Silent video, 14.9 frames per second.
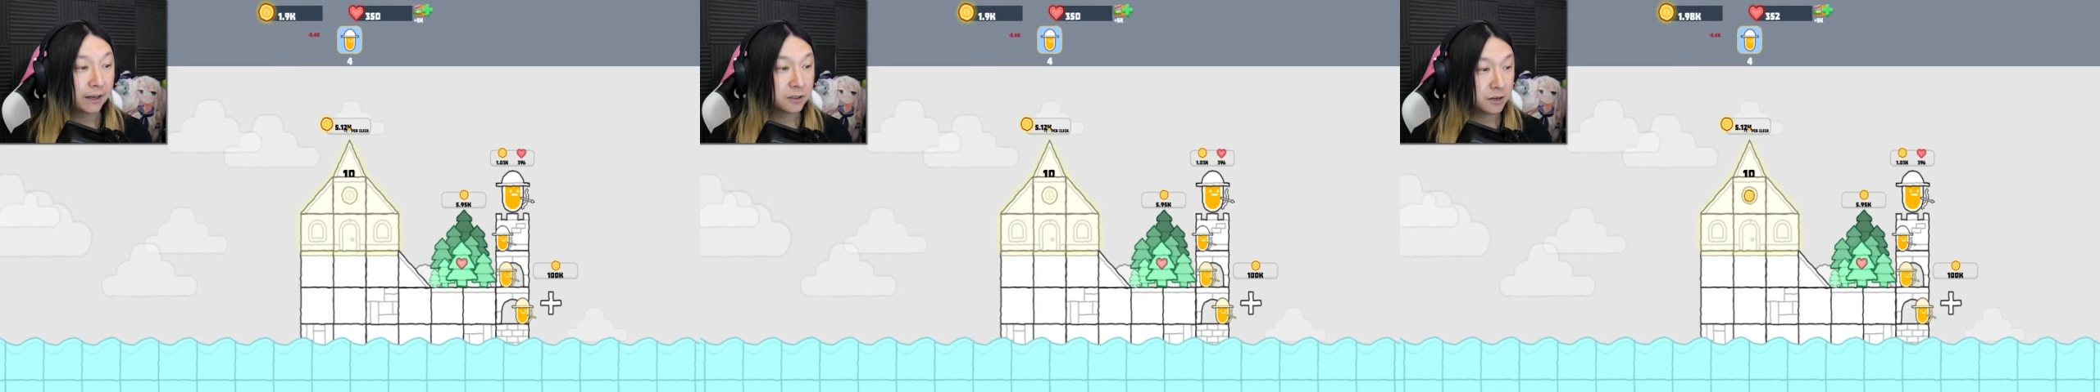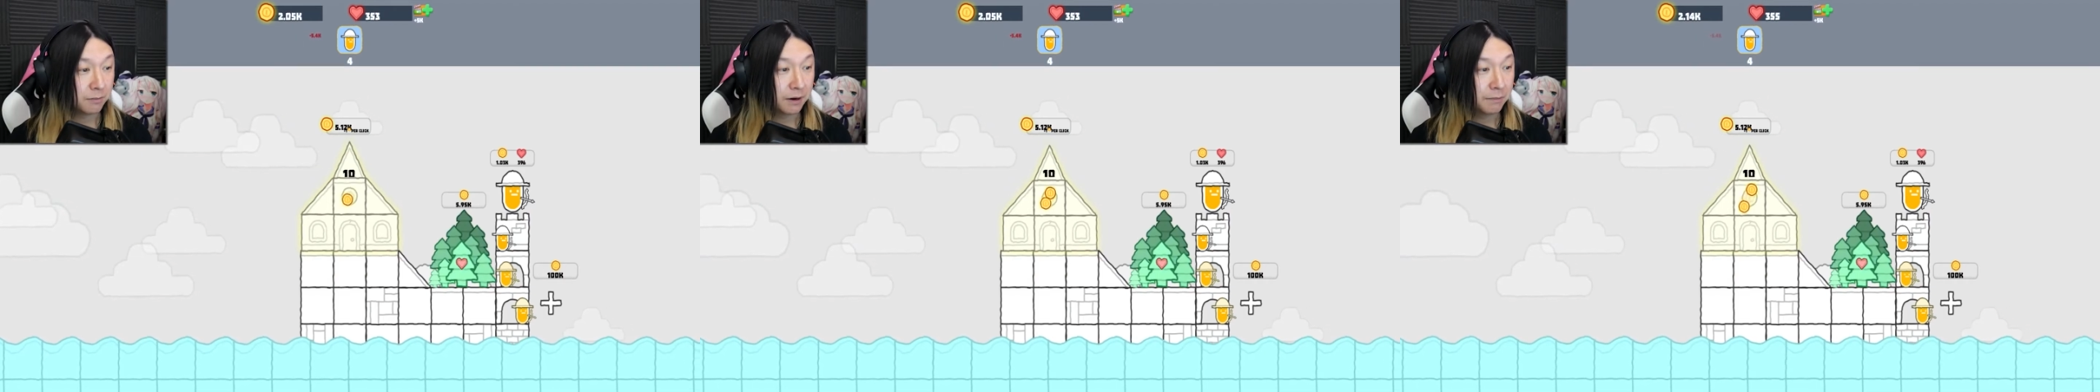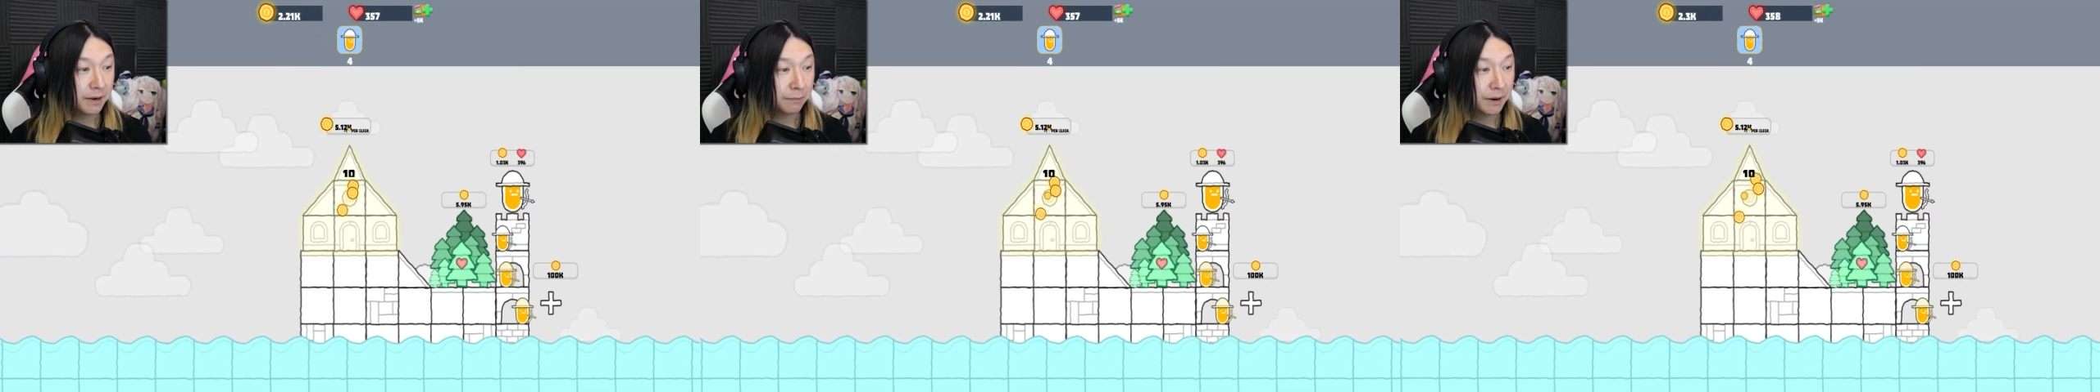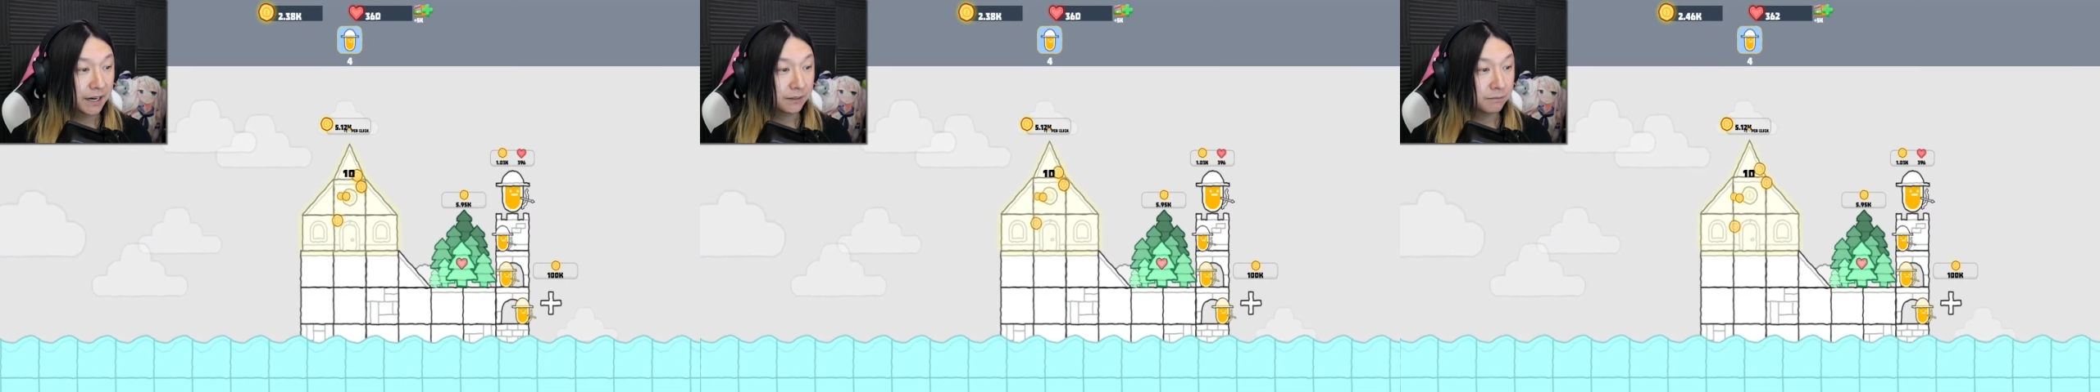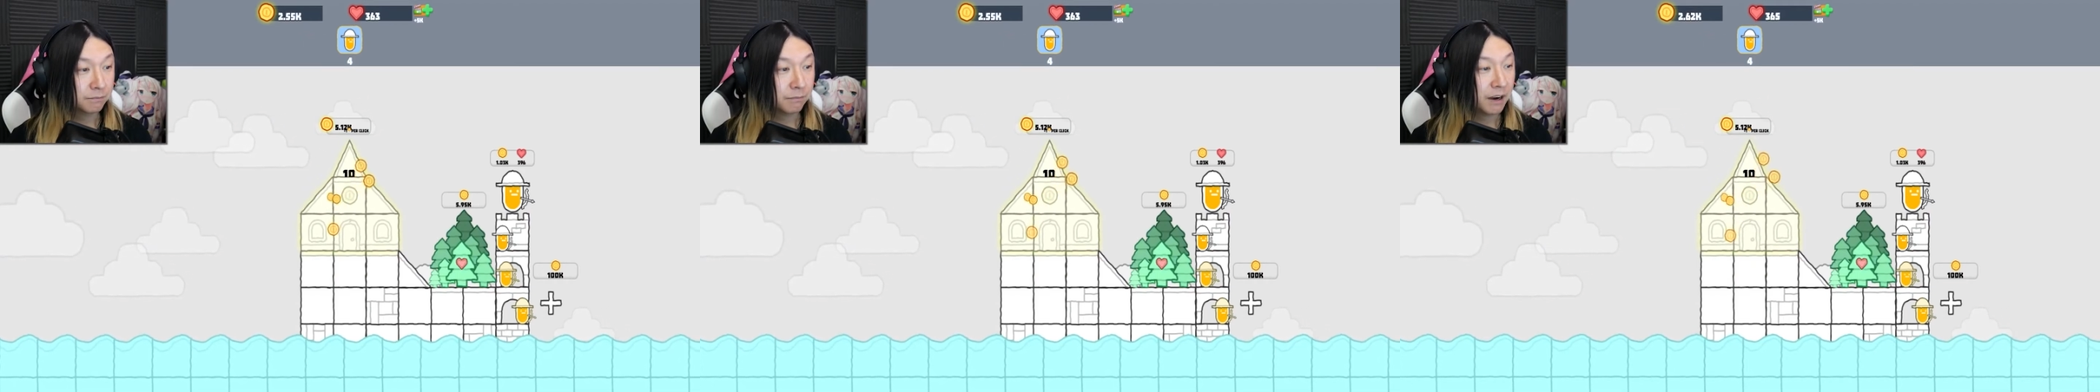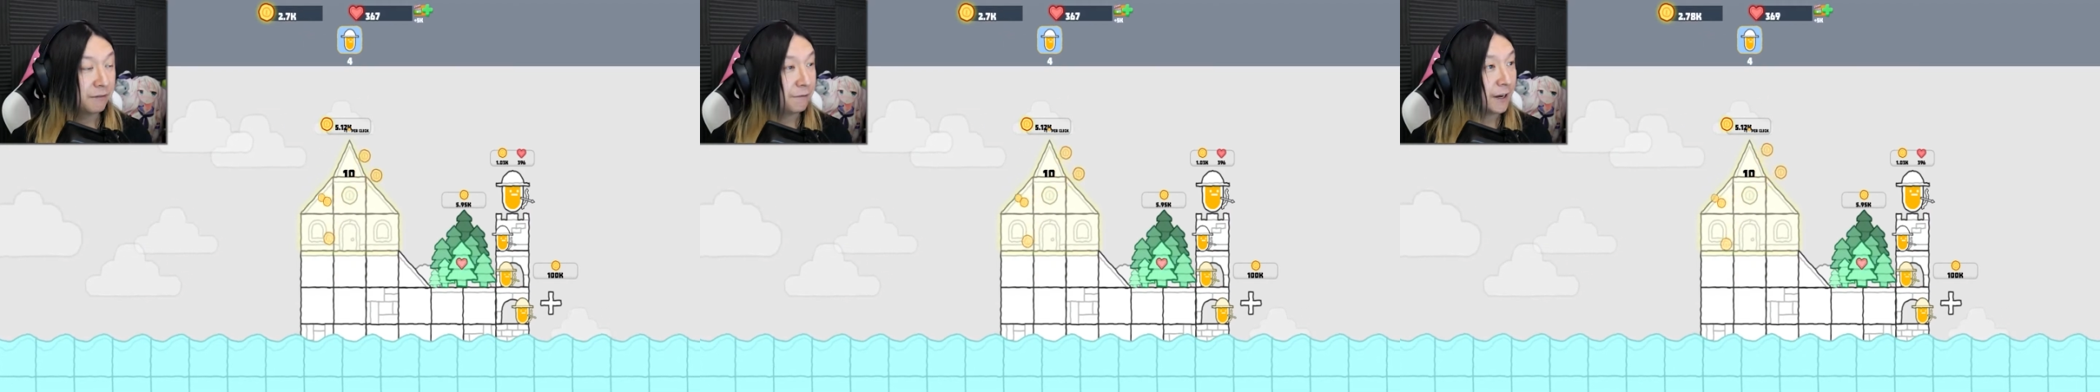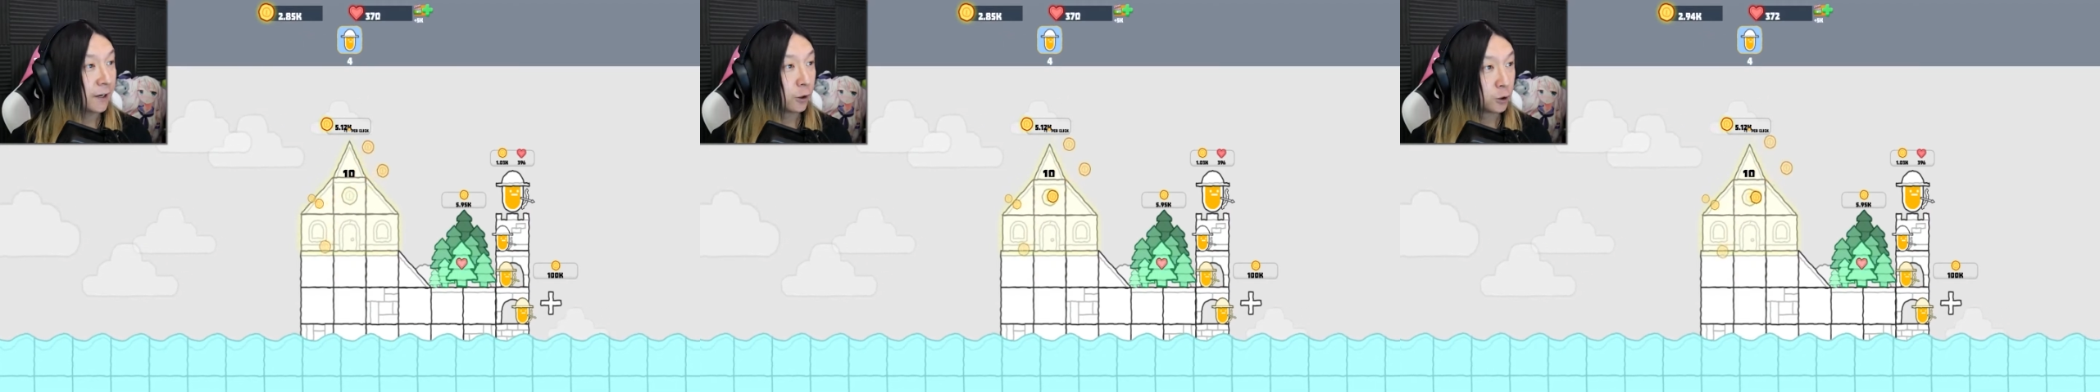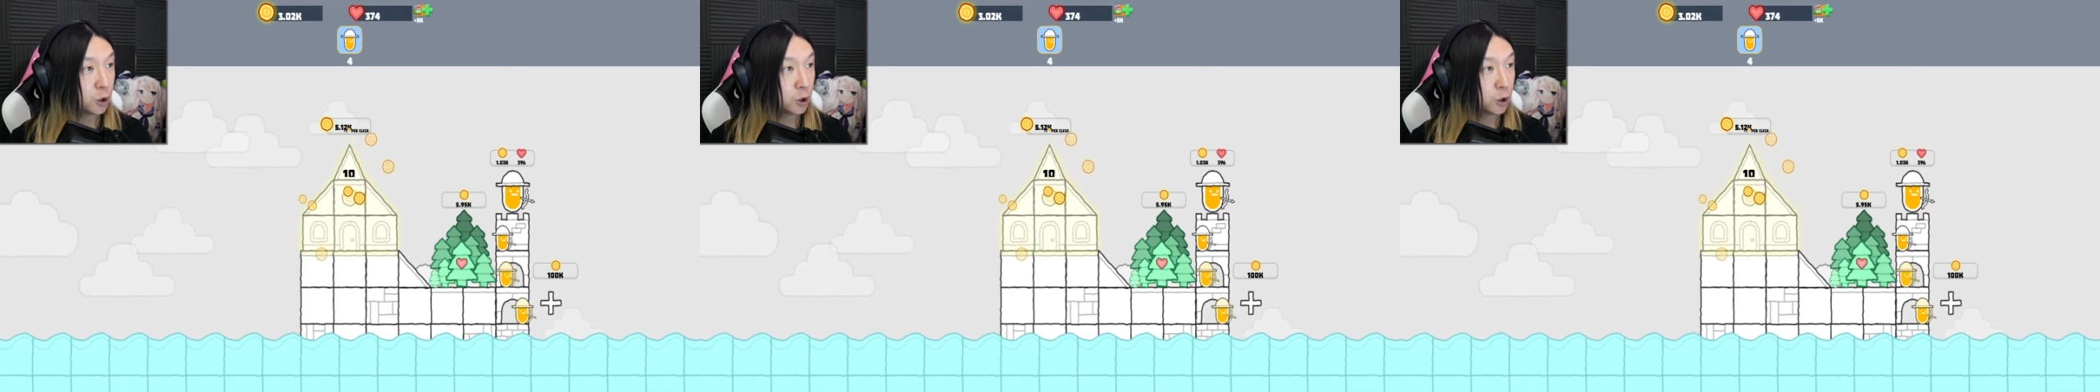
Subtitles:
because I'm going to make my finger